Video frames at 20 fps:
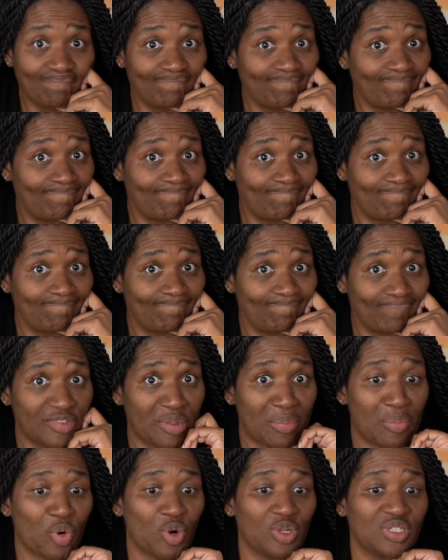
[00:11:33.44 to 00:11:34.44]
Mm,
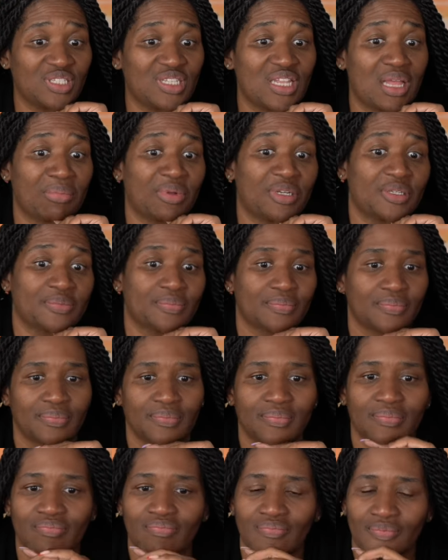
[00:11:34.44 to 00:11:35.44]
yeah, I can help people with
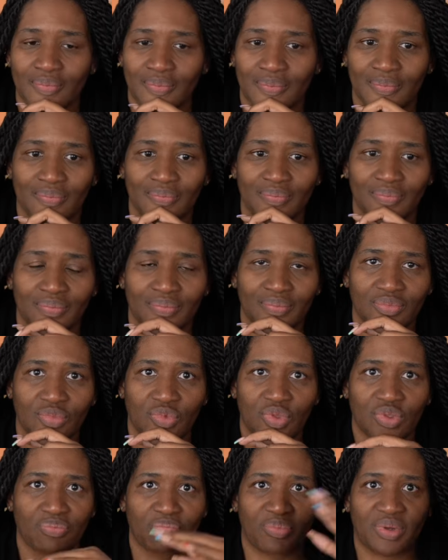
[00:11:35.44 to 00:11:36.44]
this armor.
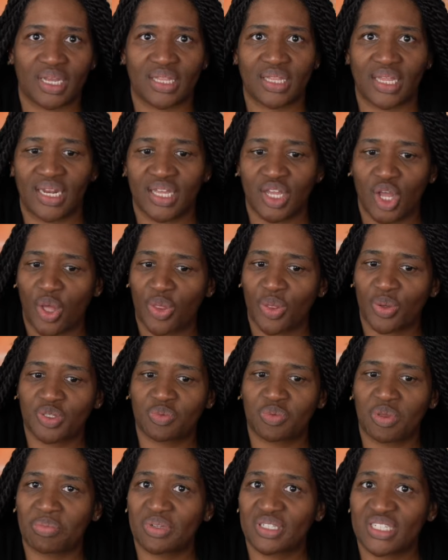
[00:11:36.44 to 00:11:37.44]
By letting all those
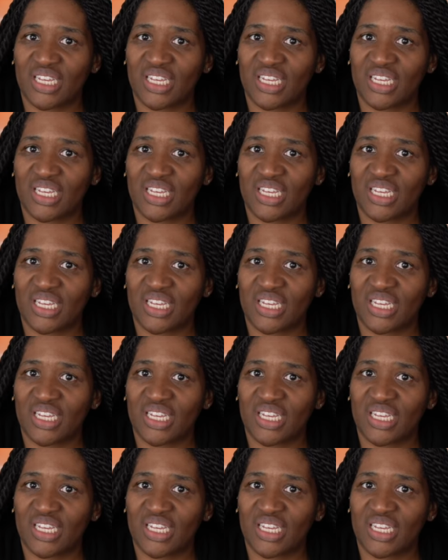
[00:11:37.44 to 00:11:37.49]
people